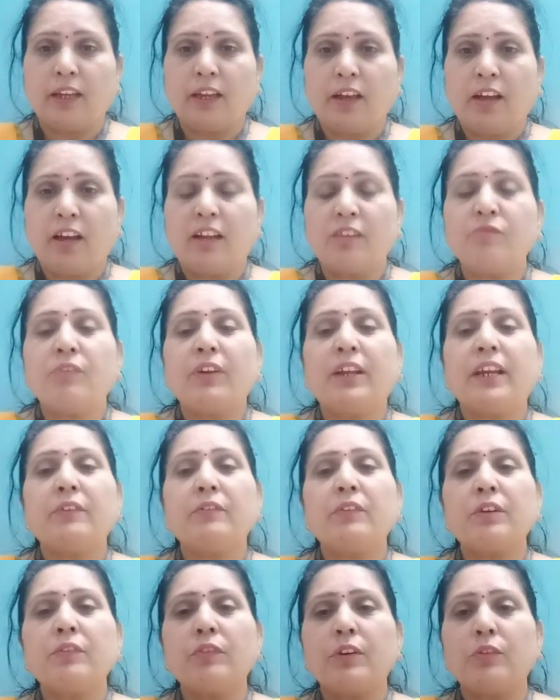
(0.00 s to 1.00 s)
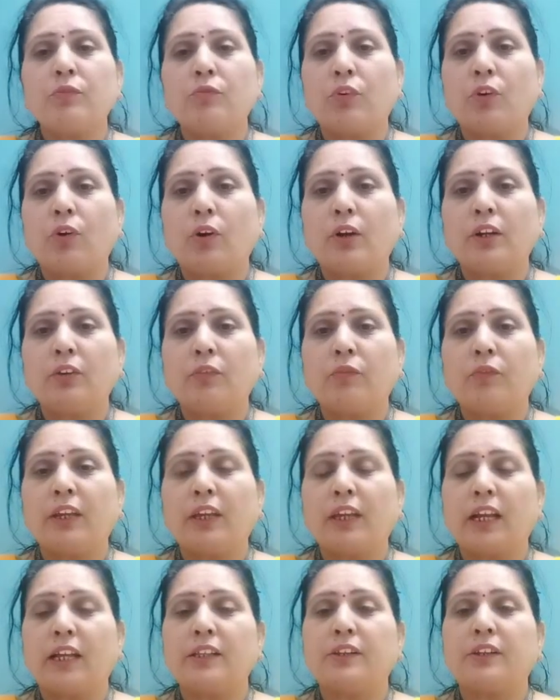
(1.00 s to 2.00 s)
And whenever we want, we
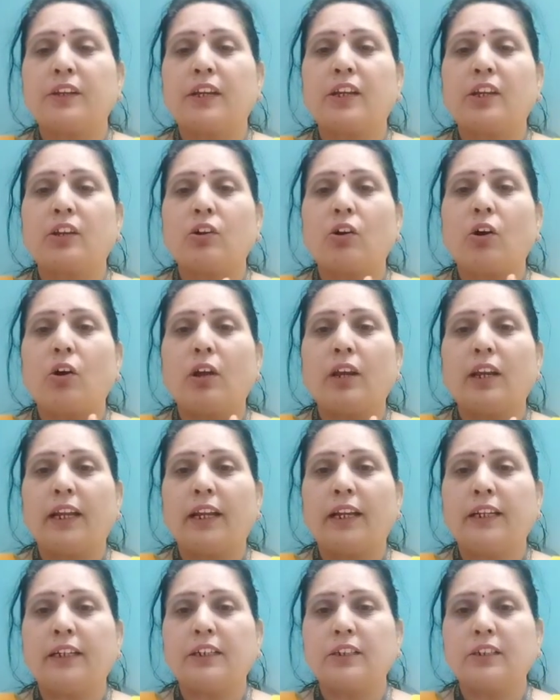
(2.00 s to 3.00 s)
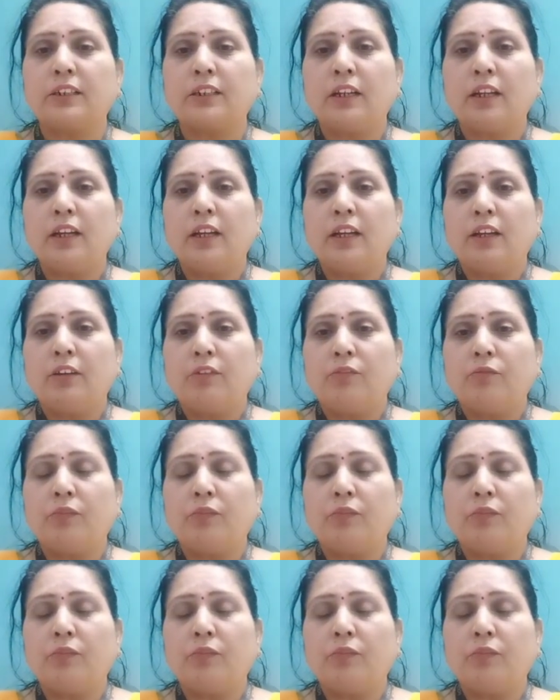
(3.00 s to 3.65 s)
can recall it, we